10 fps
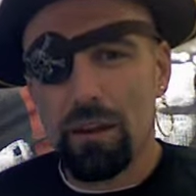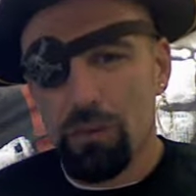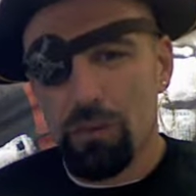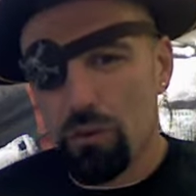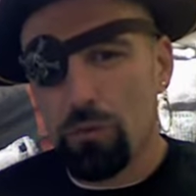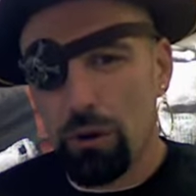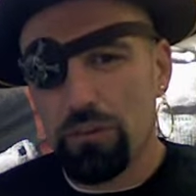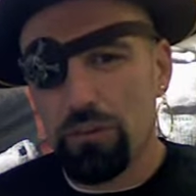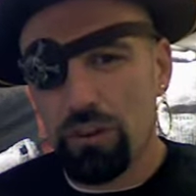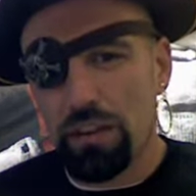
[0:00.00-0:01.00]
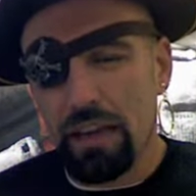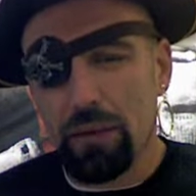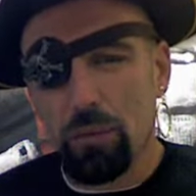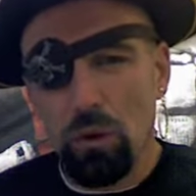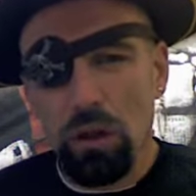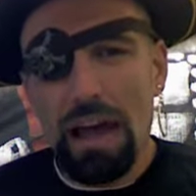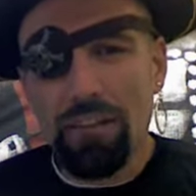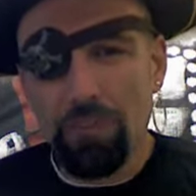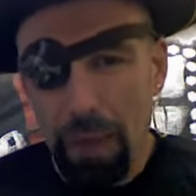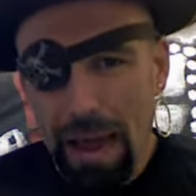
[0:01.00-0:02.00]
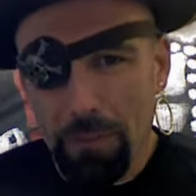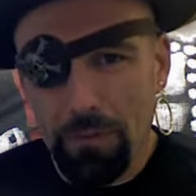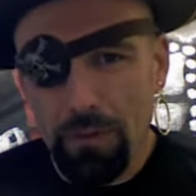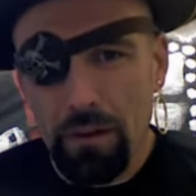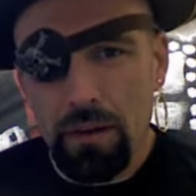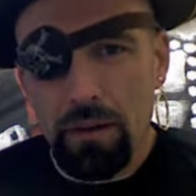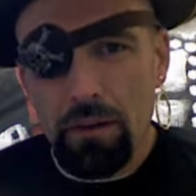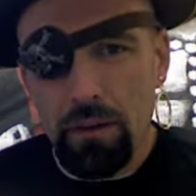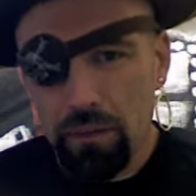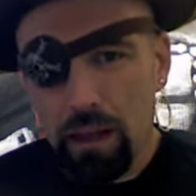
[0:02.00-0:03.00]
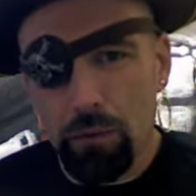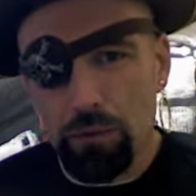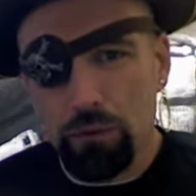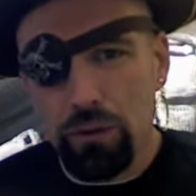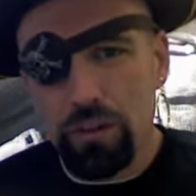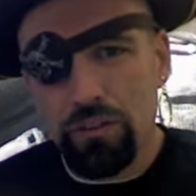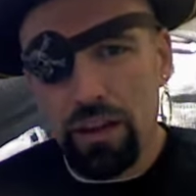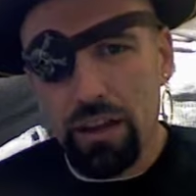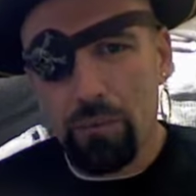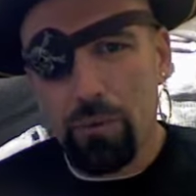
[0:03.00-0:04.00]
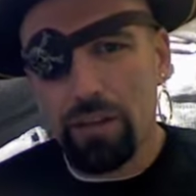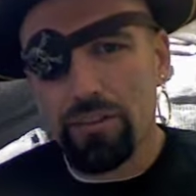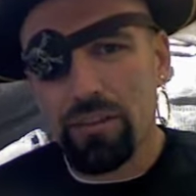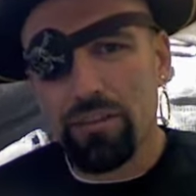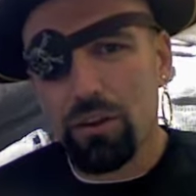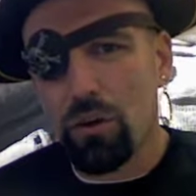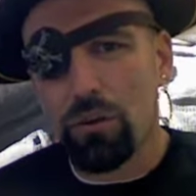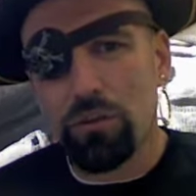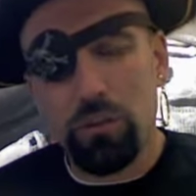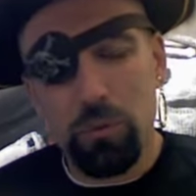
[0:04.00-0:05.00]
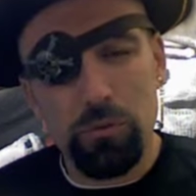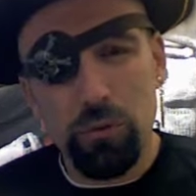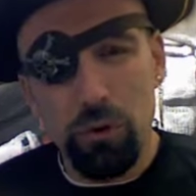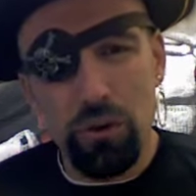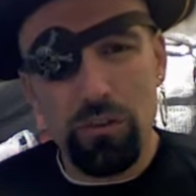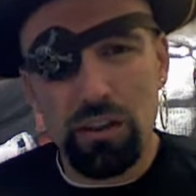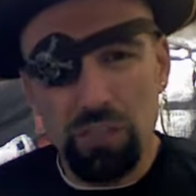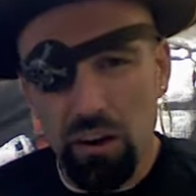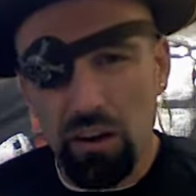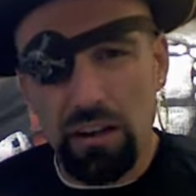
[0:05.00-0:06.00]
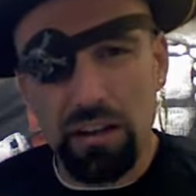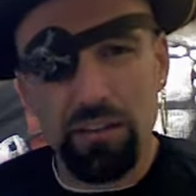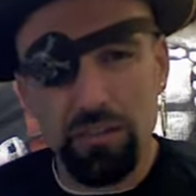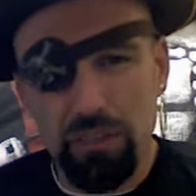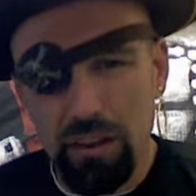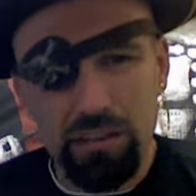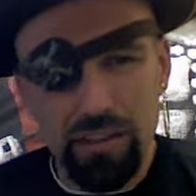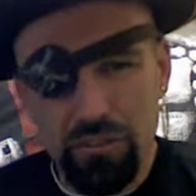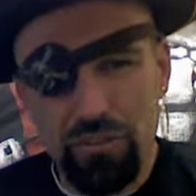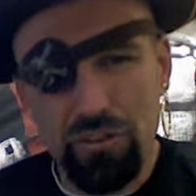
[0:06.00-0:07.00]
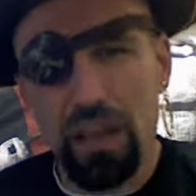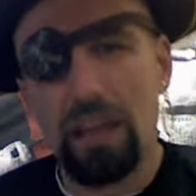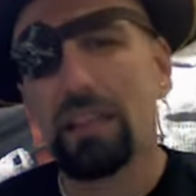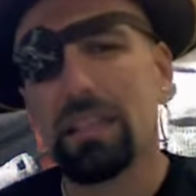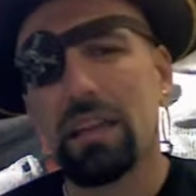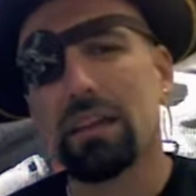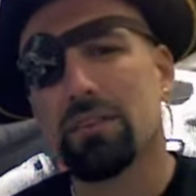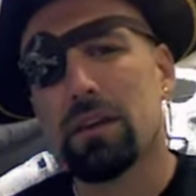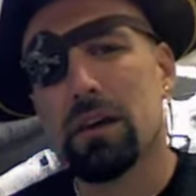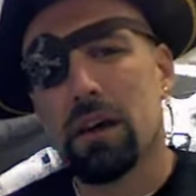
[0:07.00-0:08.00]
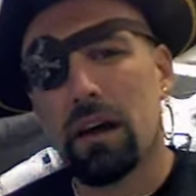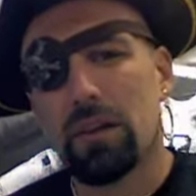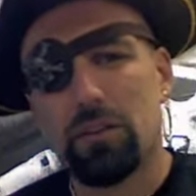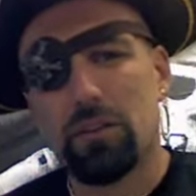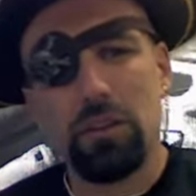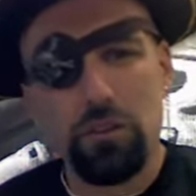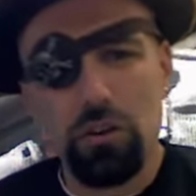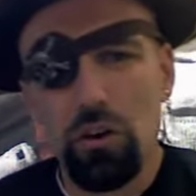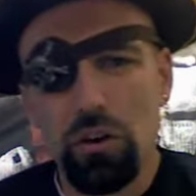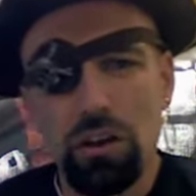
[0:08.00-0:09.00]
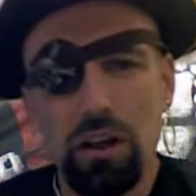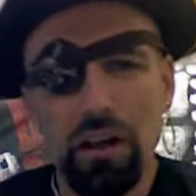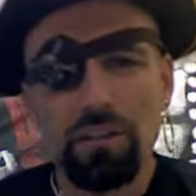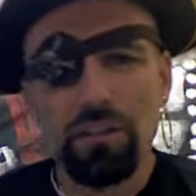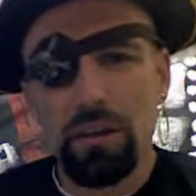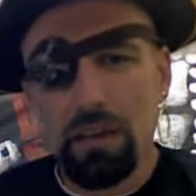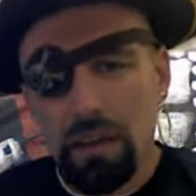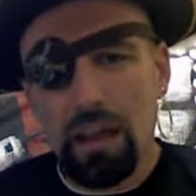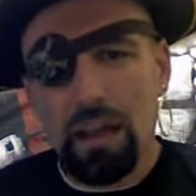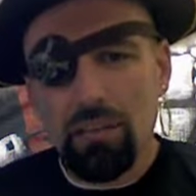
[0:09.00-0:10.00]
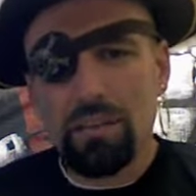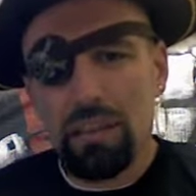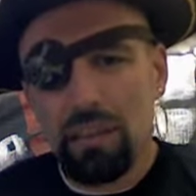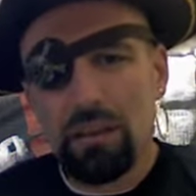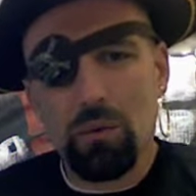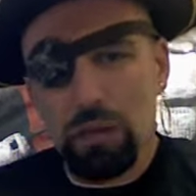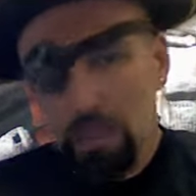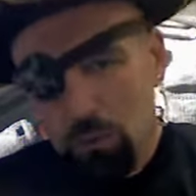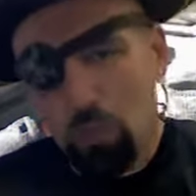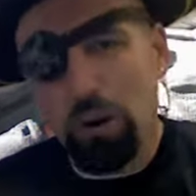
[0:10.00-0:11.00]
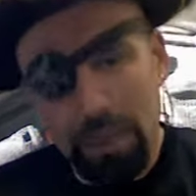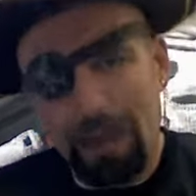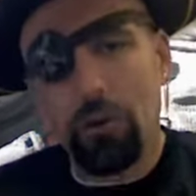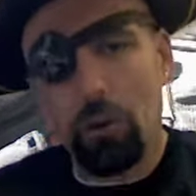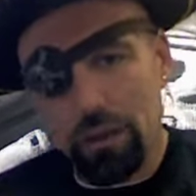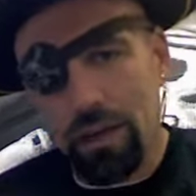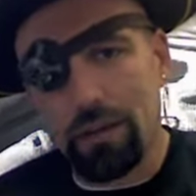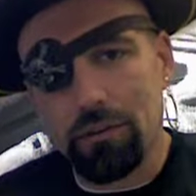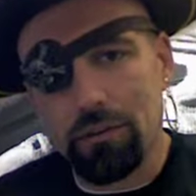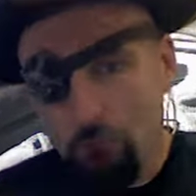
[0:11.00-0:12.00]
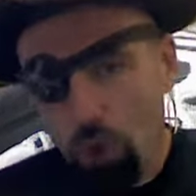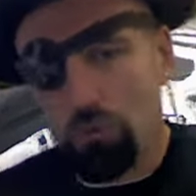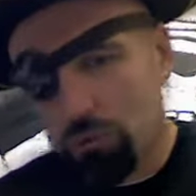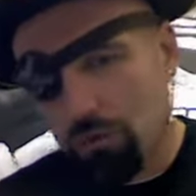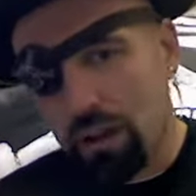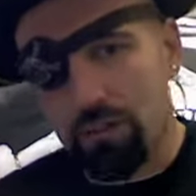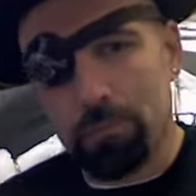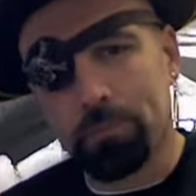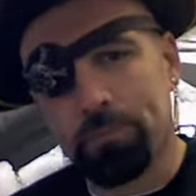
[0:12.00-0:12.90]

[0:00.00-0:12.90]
Do as much as you can. We'll have maps available to you in the check-in process to go to some stores like Target. It's the essential kind of things so that you don't get lost. Everything will work out okay. Don't stress.